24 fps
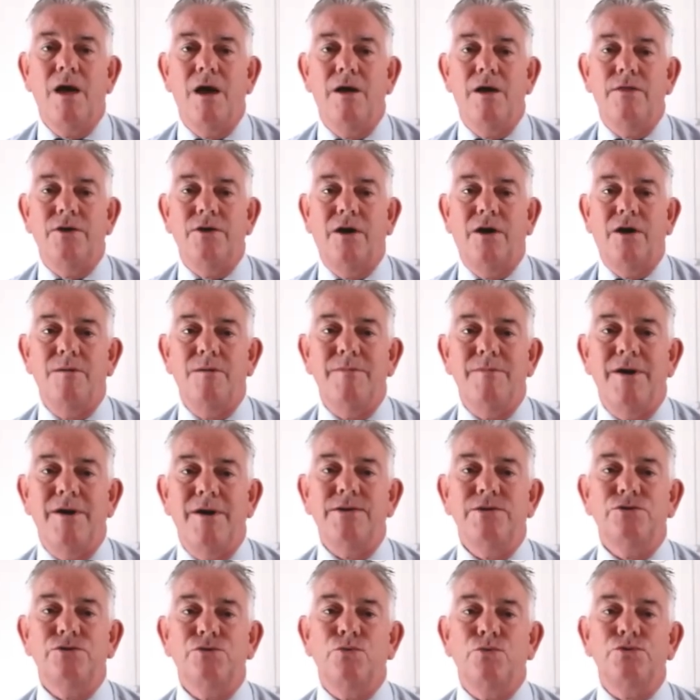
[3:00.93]
The Isle of
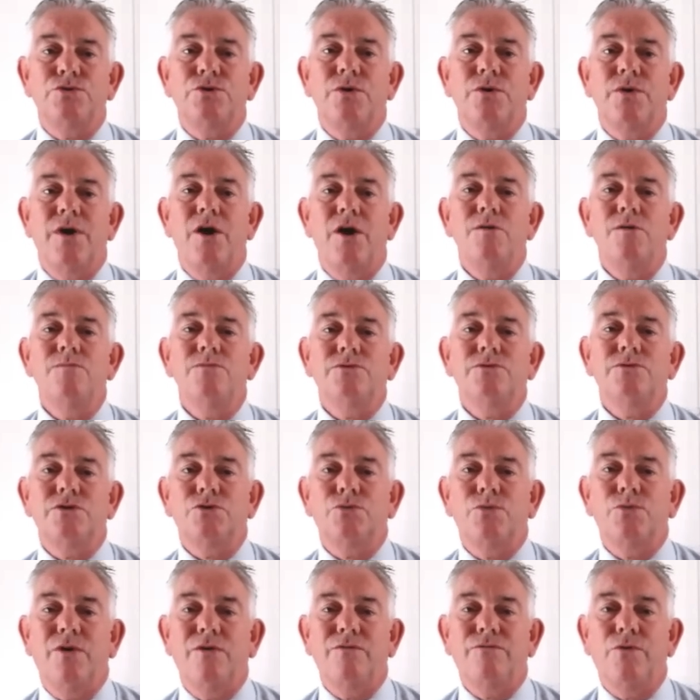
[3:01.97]
is also home to
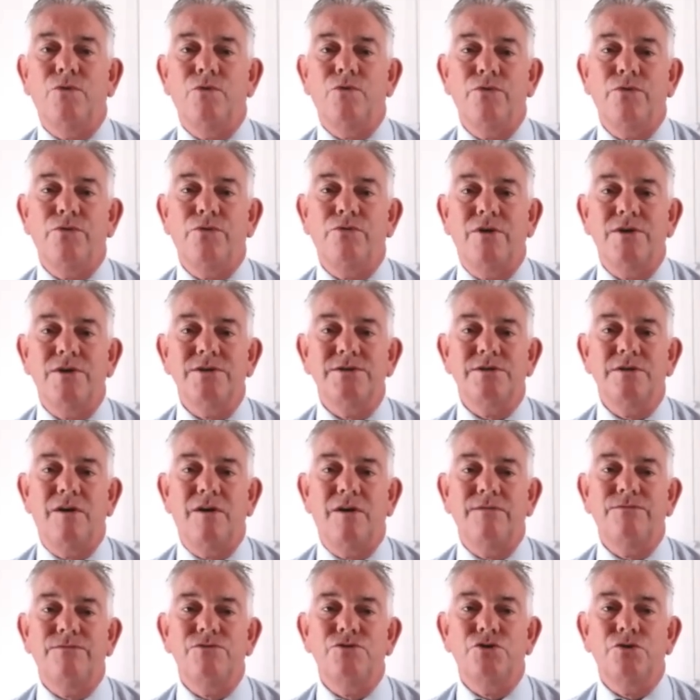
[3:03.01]
12 authorised life
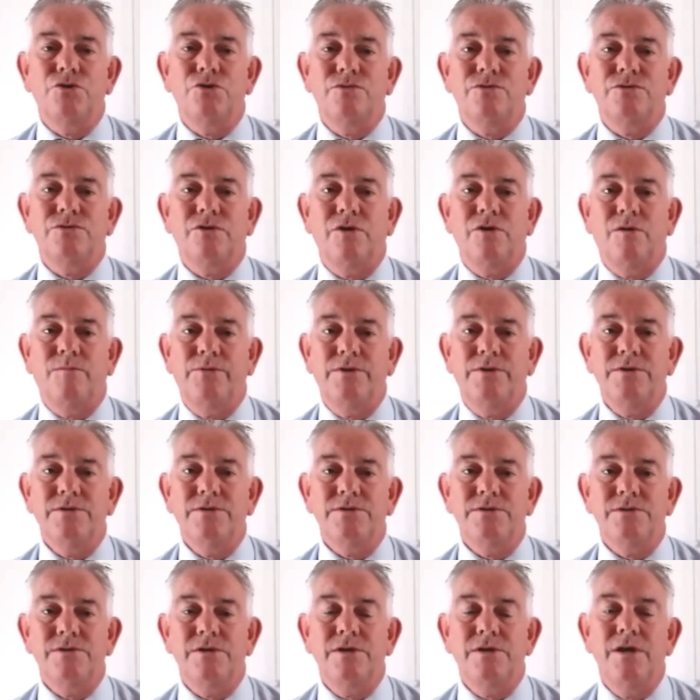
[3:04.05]
insurance companies,
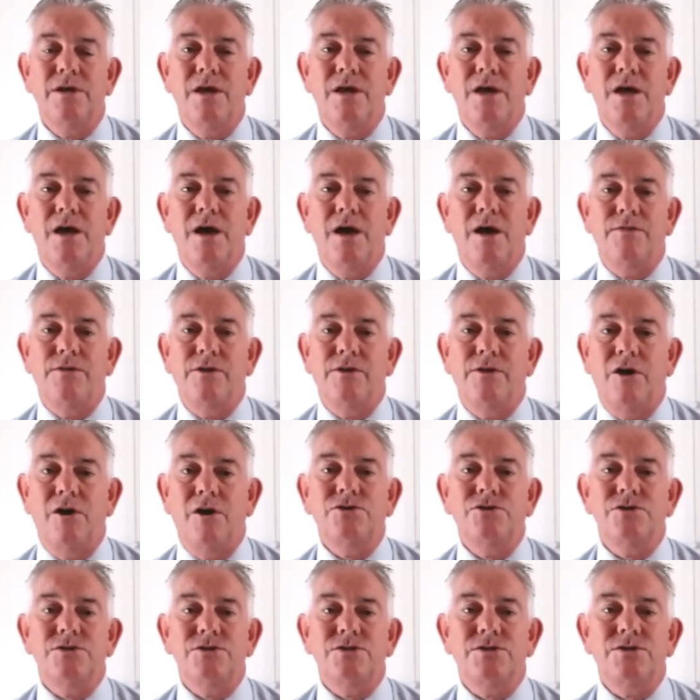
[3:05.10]
the
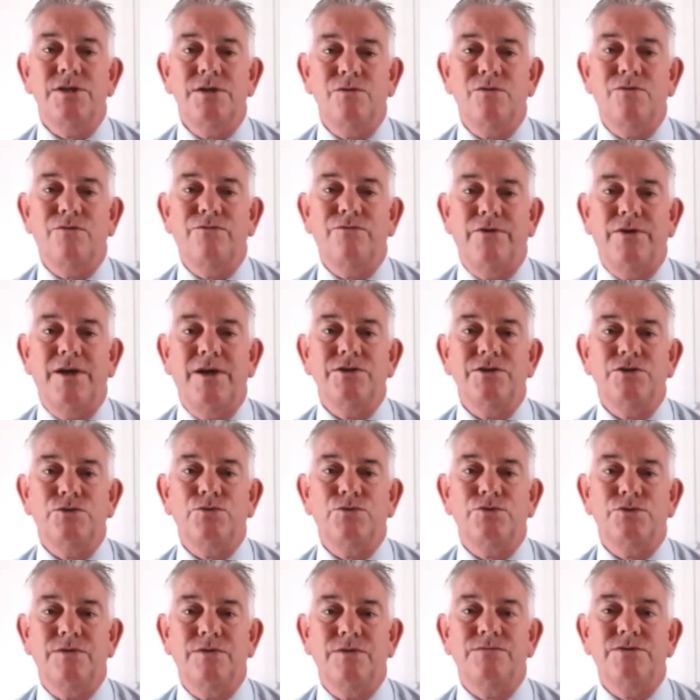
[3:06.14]
largest single financial
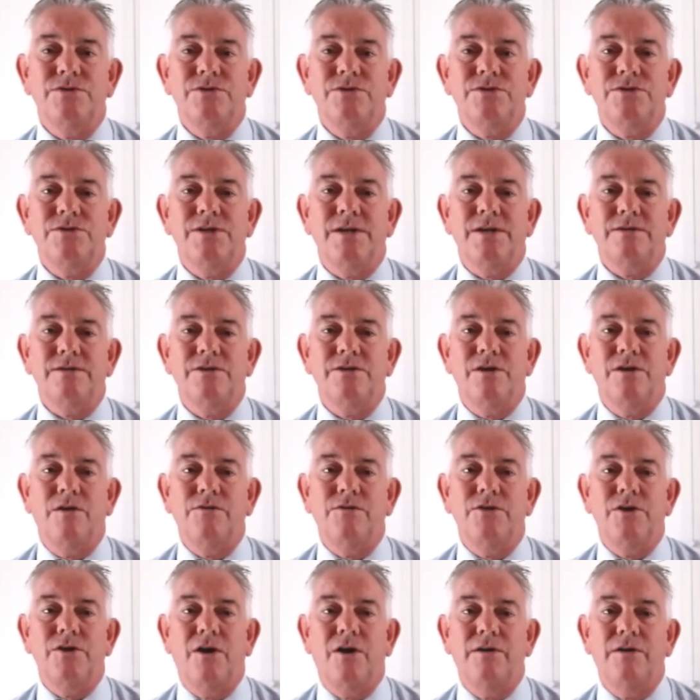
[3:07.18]
services sector on the
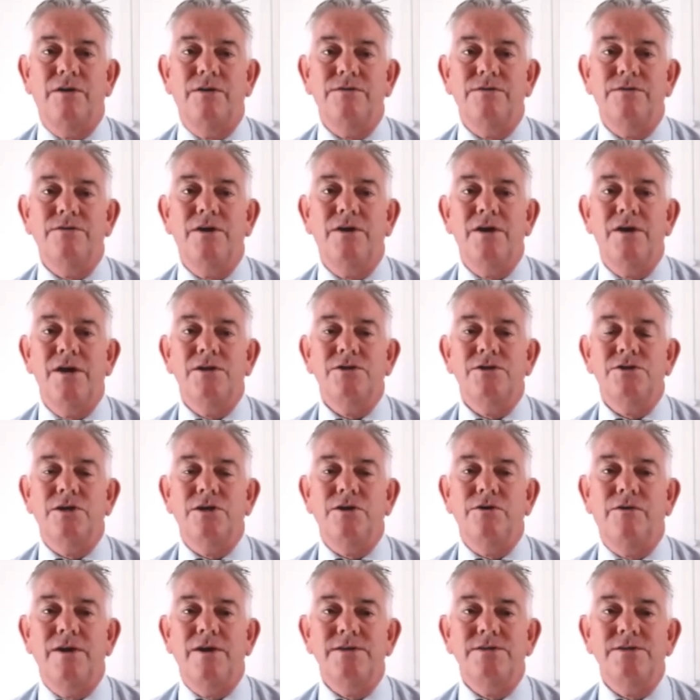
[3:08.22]
island,
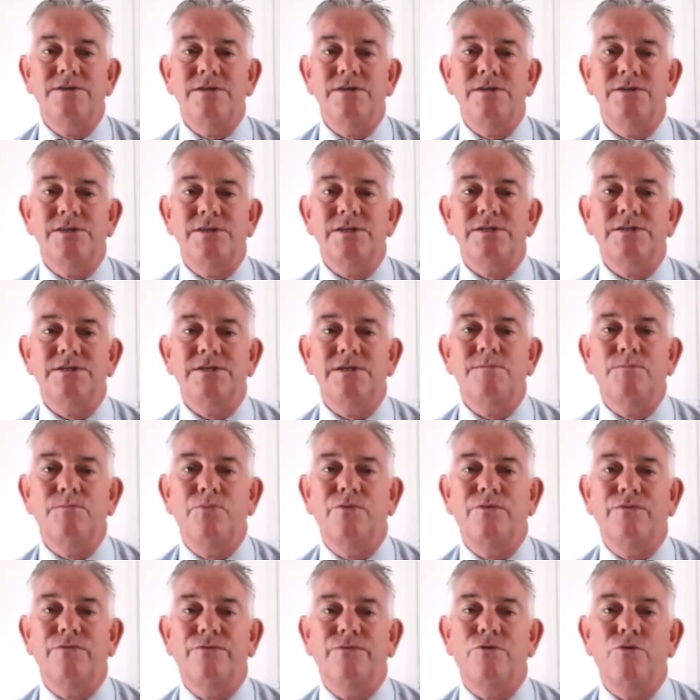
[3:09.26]
generating
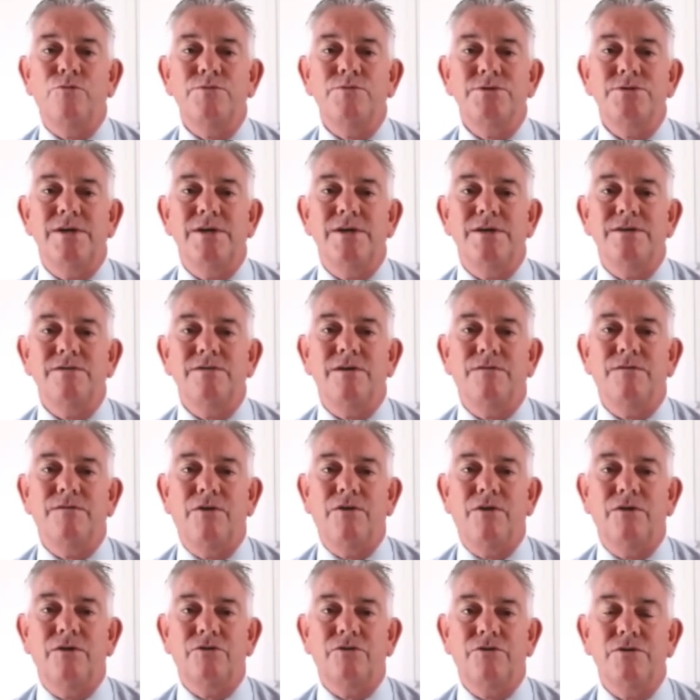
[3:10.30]
16.4% of
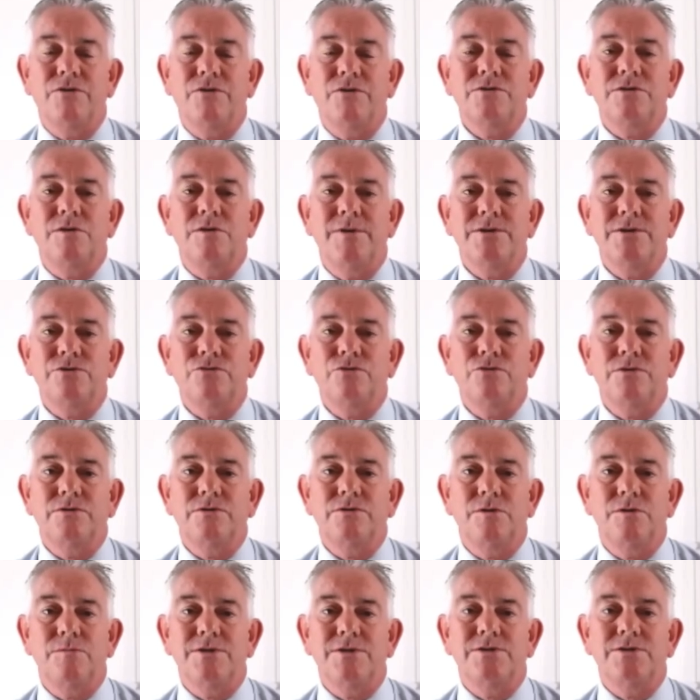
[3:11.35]
our gross
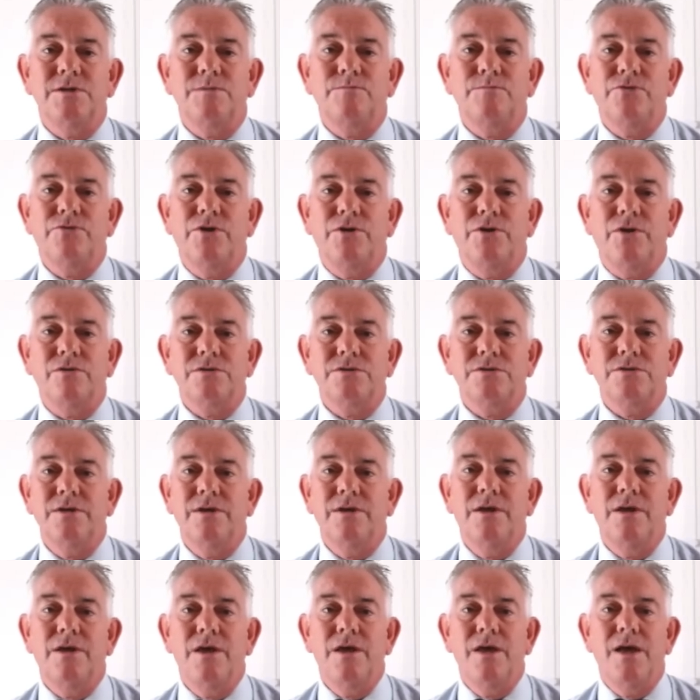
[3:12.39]
domestic product,
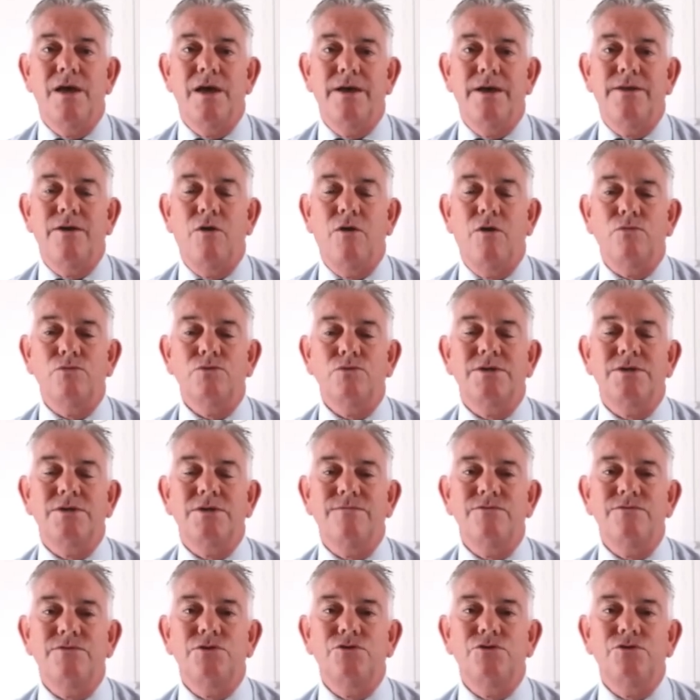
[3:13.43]
and holds
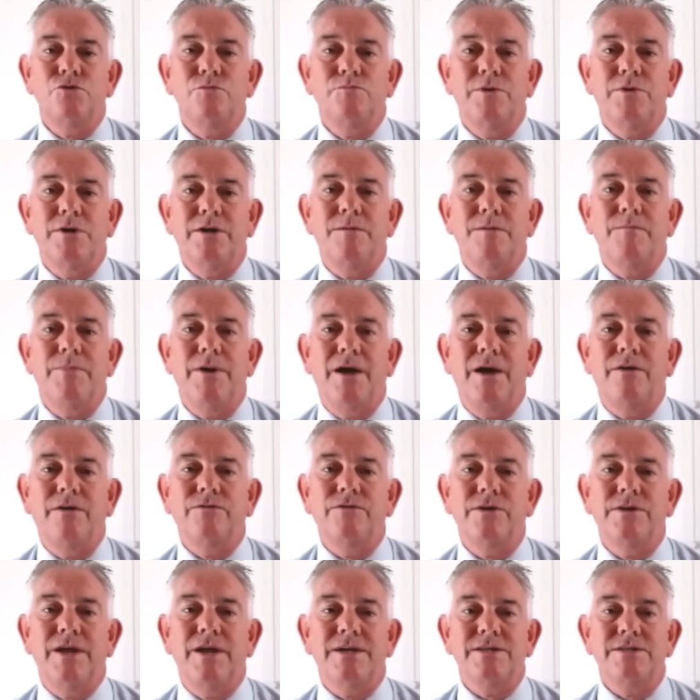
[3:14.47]
£72 billion in
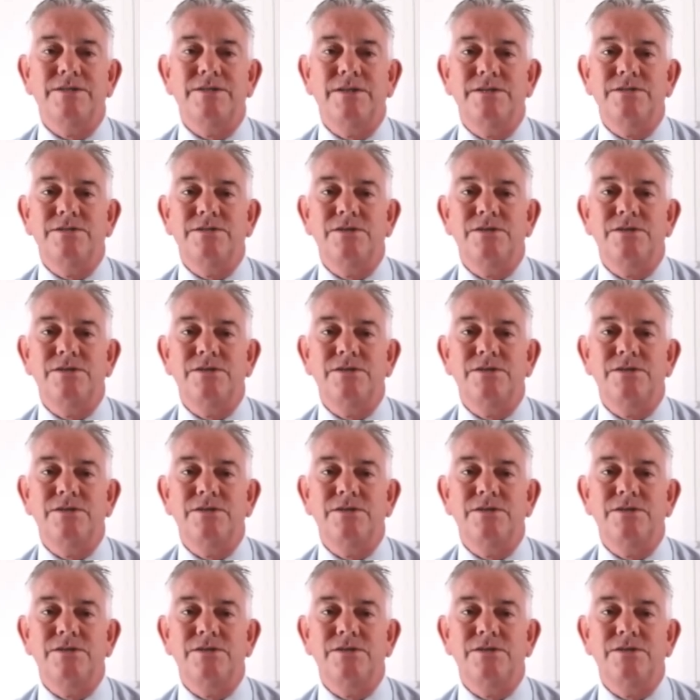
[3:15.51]
assets